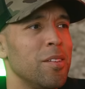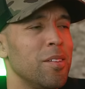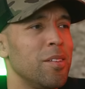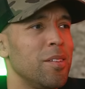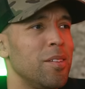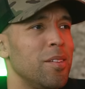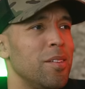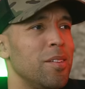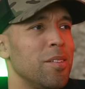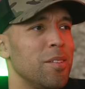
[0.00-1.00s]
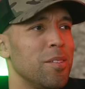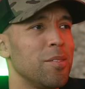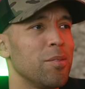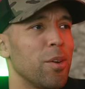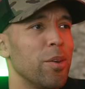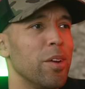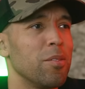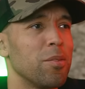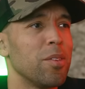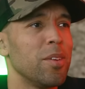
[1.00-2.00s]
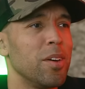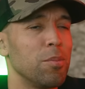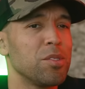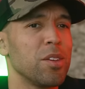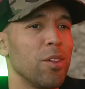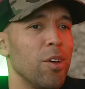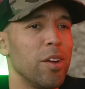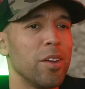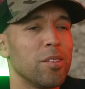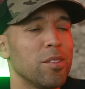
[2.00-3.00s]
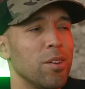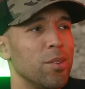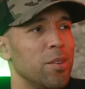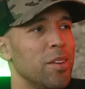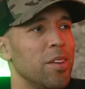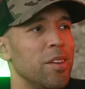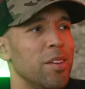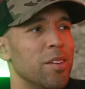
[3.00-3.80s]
it got too weird, kind of kind of you know, kind of jumped ship so. on that. But